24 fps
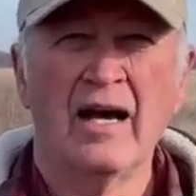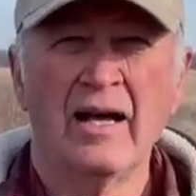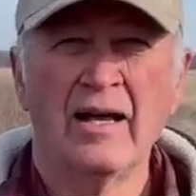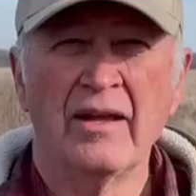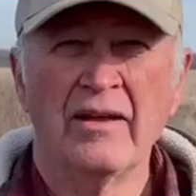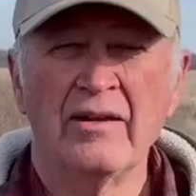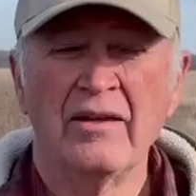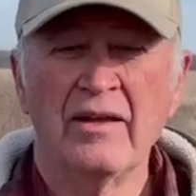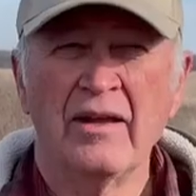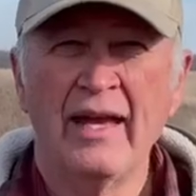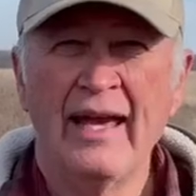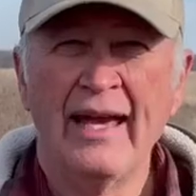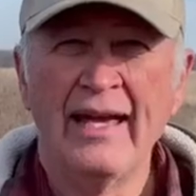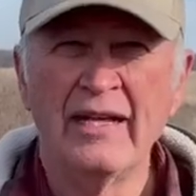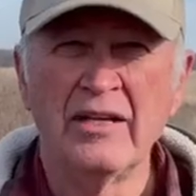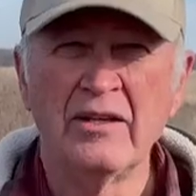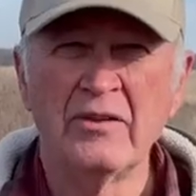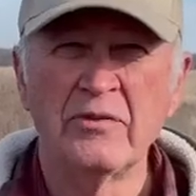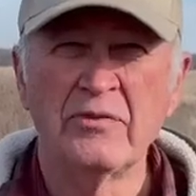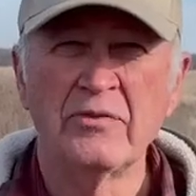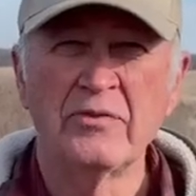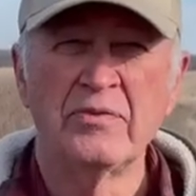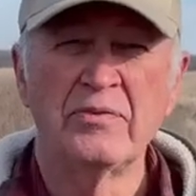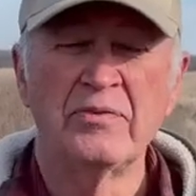
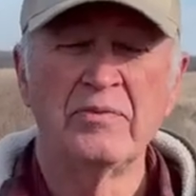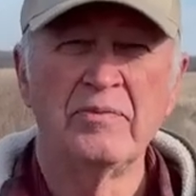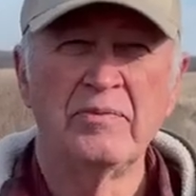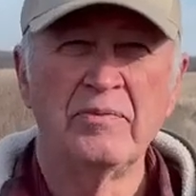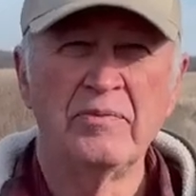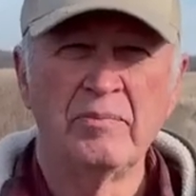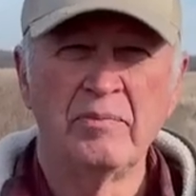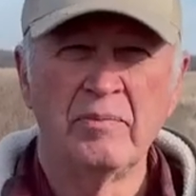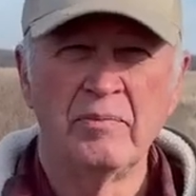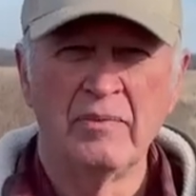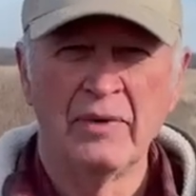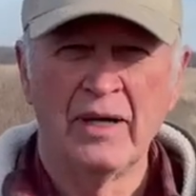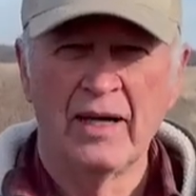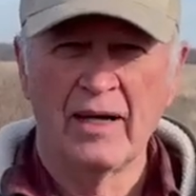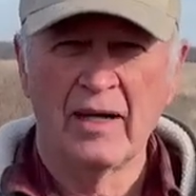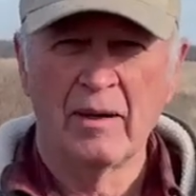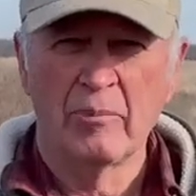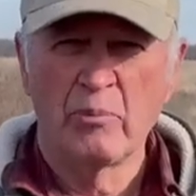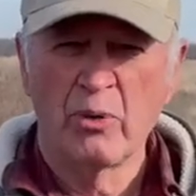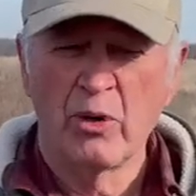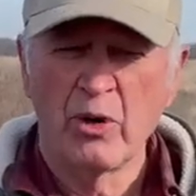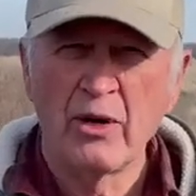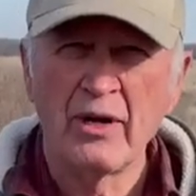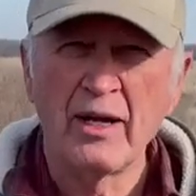Native
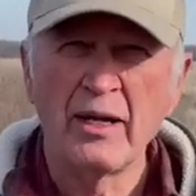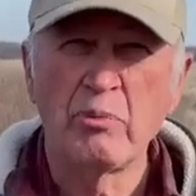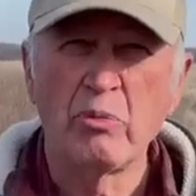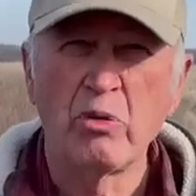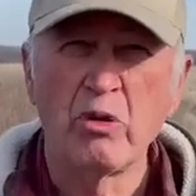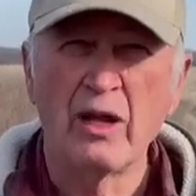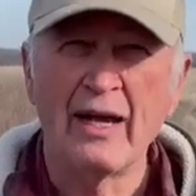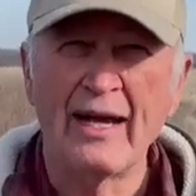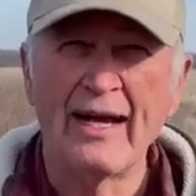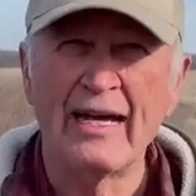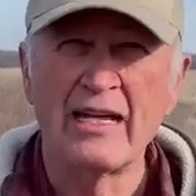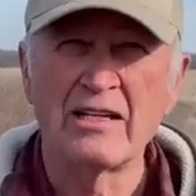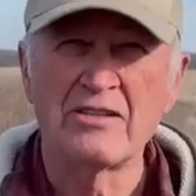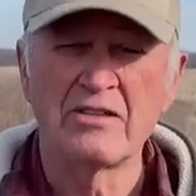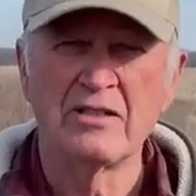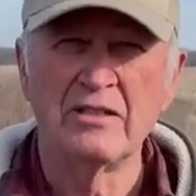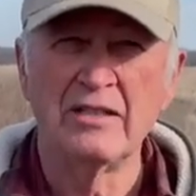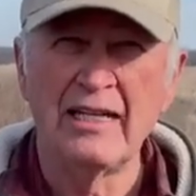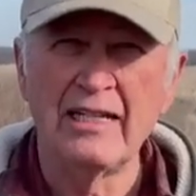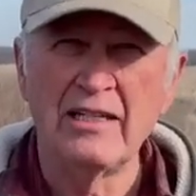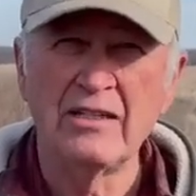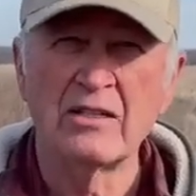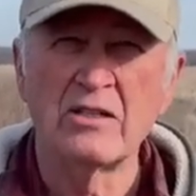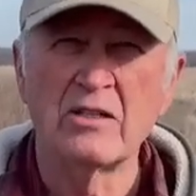prairie plants
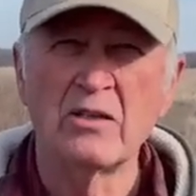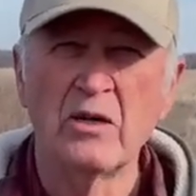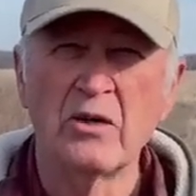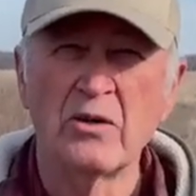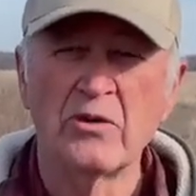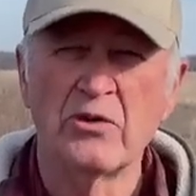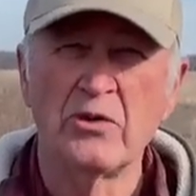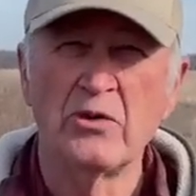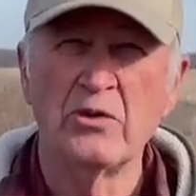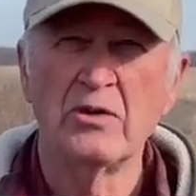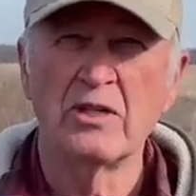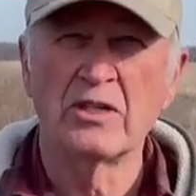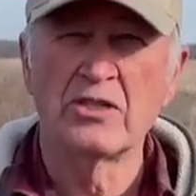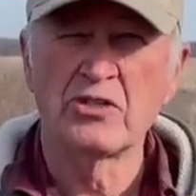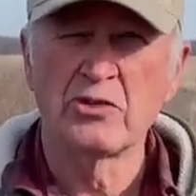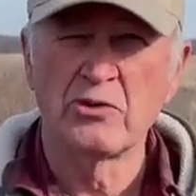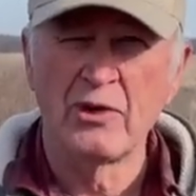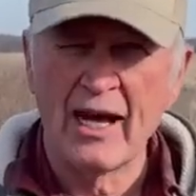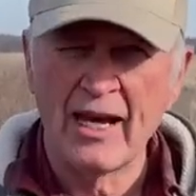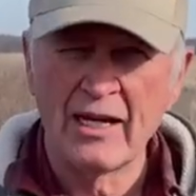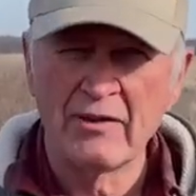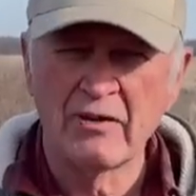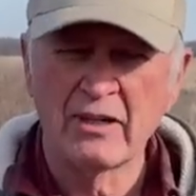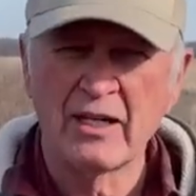need to go through a
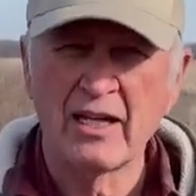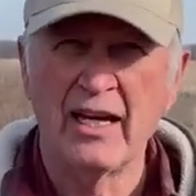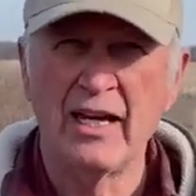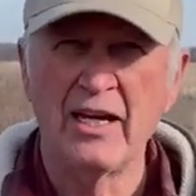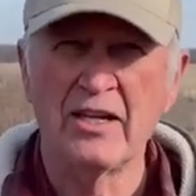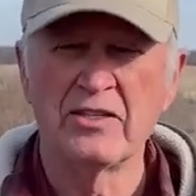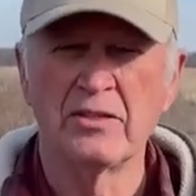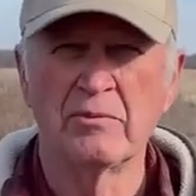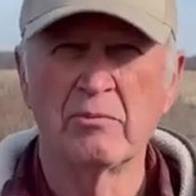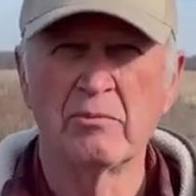stratification